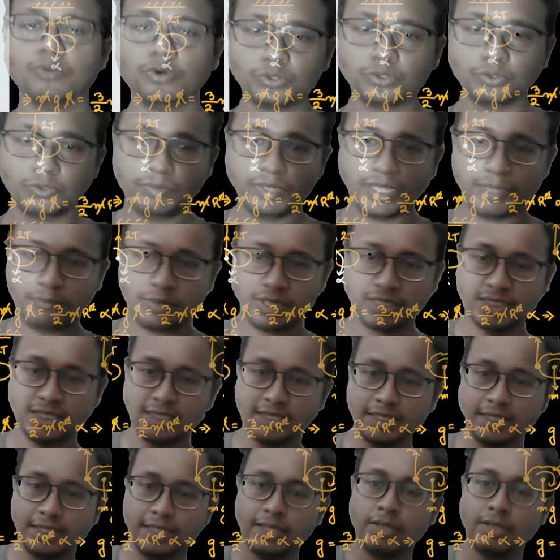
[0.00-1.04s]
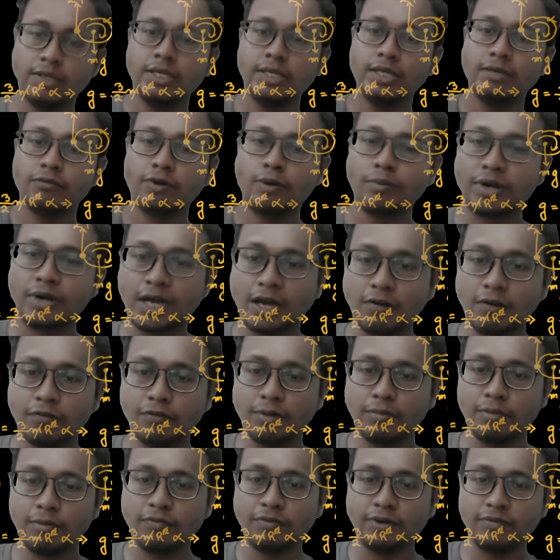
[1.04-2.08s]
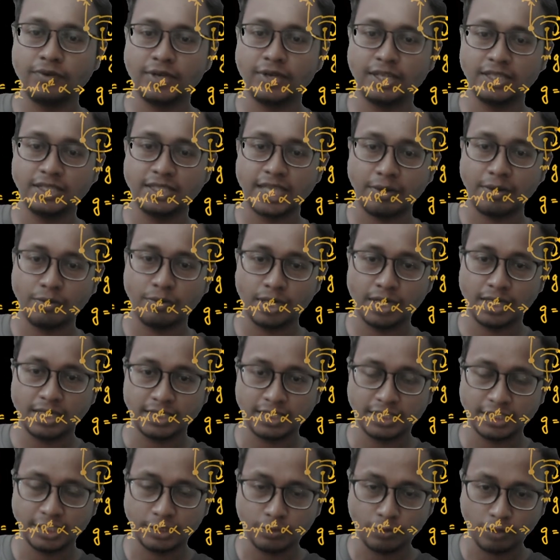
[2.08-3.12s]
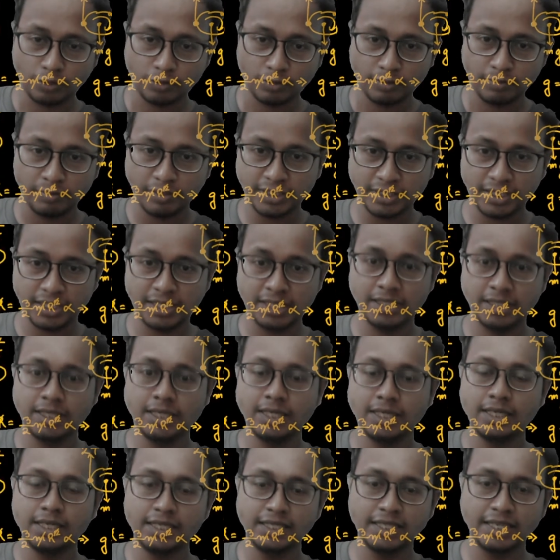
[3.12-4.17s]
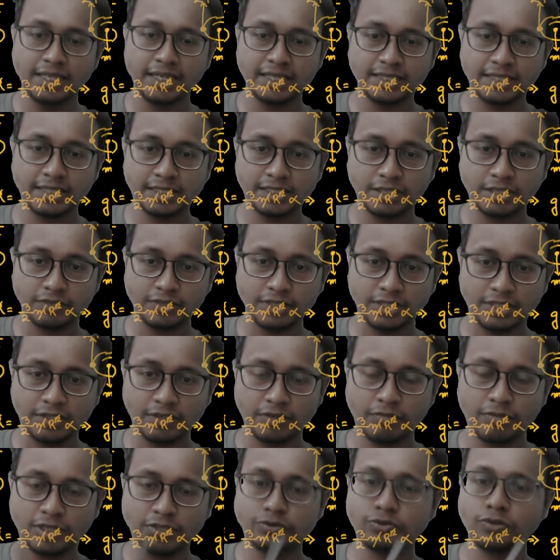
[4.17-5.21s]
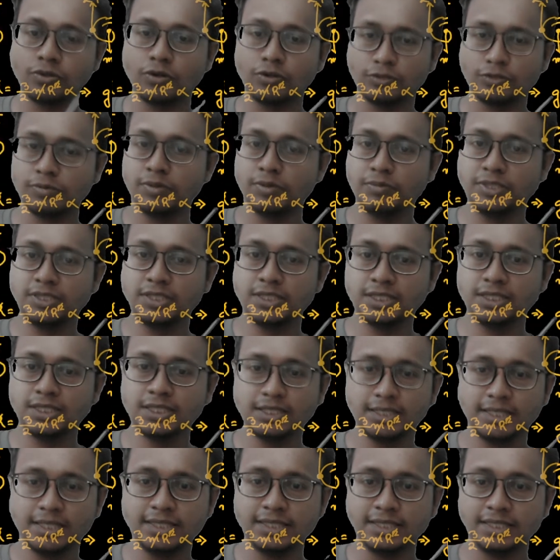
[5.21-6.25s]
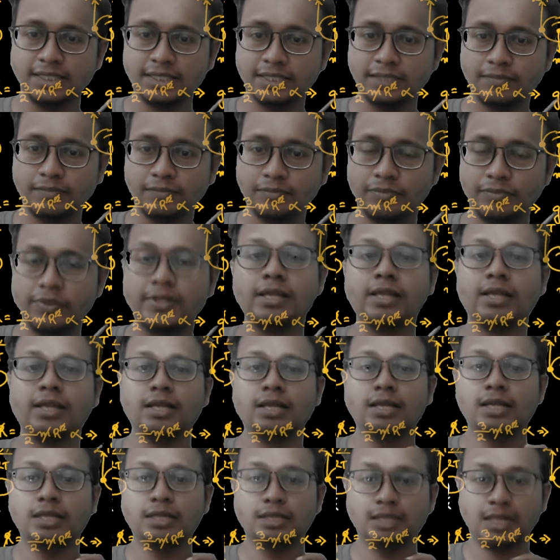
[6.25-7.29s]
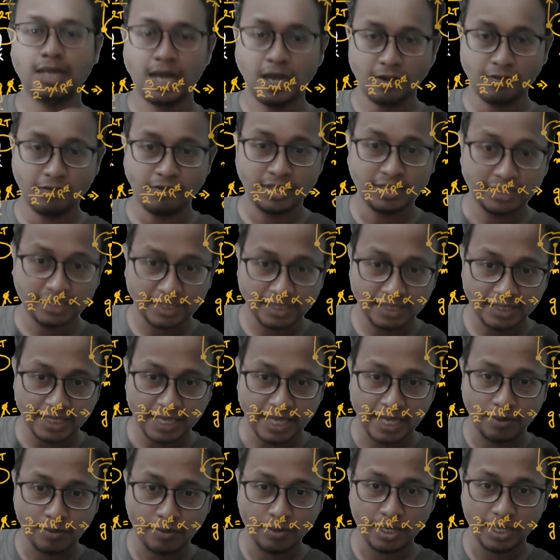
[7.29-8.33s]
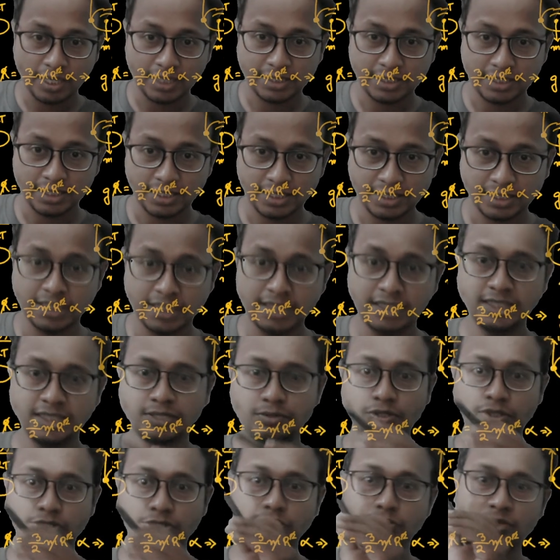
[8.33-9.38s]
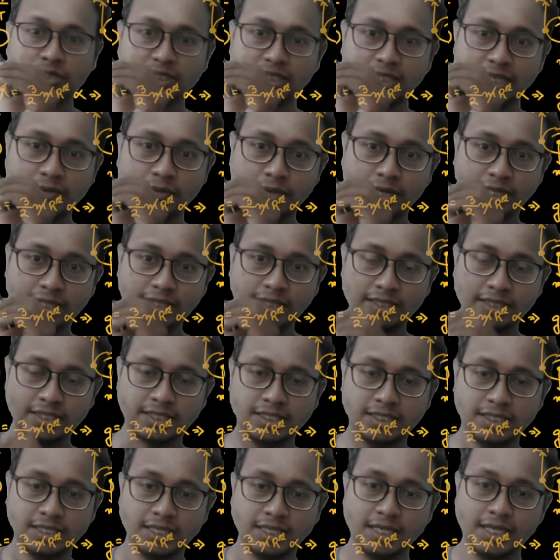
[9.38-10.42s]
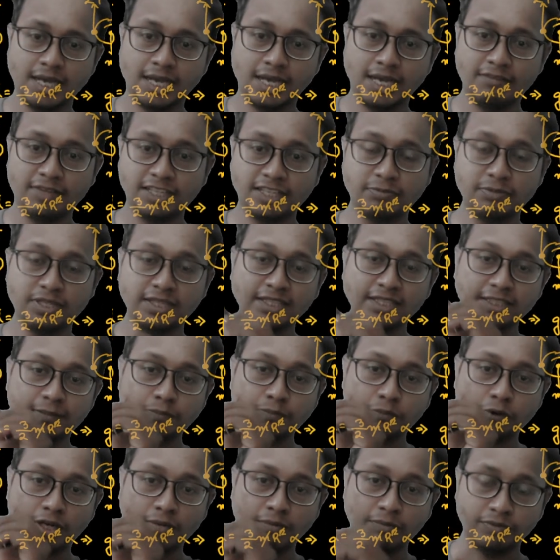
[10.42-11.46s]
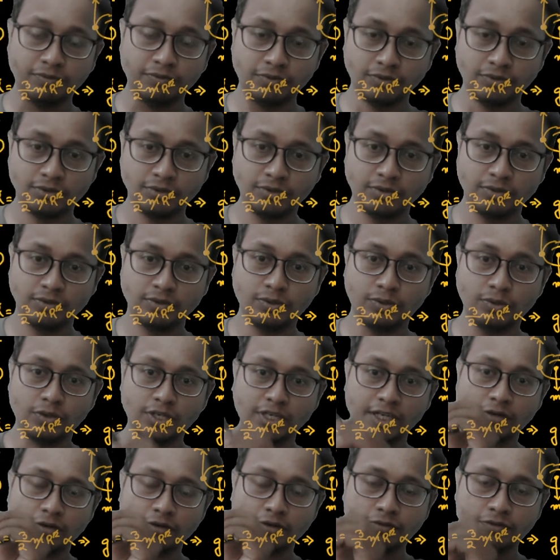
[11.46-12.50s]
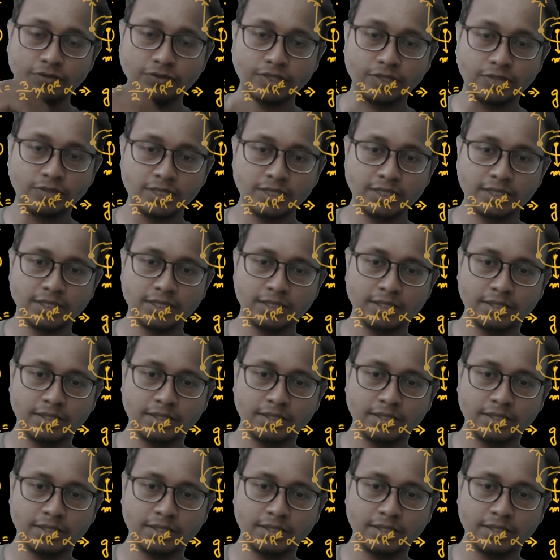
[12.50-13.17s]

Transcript: Both would be present. From ground frame of reference, angular acceleration would also be present. Linear acceleration of center of mass will also be present, isn't it? However, this angular acceleration is equal to this angular acceleration. I've explained this point before. Do not get confused out here.